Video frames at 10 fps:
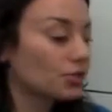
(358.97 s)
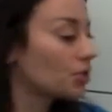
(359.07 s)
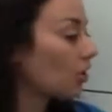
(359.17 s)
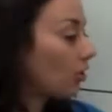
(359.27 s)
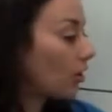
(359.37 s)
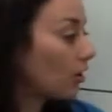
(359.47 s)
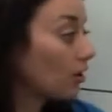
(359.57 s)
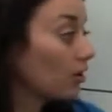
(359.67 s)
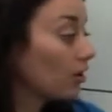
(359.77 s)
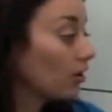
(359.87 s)

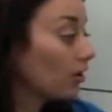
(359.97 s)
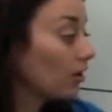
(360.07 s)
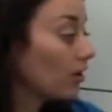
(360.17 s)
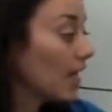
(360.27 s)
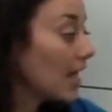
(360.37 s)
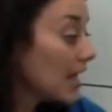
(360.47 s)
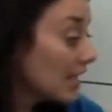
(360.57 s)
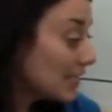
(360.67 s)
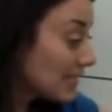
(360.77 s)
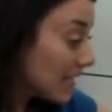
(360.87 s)
circle?
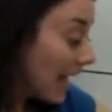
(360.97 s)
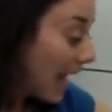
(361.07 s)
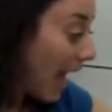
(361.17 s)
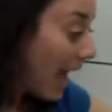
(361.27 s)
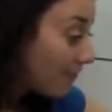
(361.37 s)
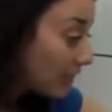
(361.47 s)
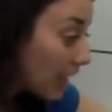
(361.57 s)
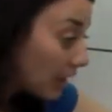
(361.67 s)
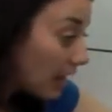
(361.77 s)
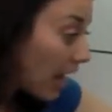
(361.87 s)
Does it have a
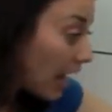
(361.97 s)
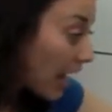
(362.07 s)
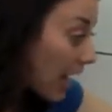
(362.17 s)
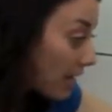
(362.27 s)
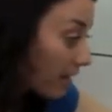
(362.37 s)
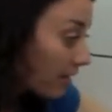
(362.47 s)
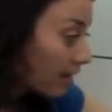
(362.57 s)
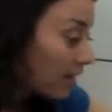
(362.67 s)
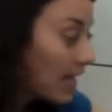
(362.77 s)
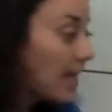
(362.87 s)
little line?
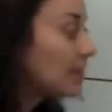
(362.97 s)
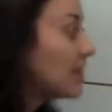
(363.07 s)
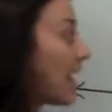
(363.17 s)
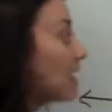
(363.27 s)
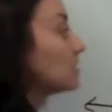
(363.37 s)
Then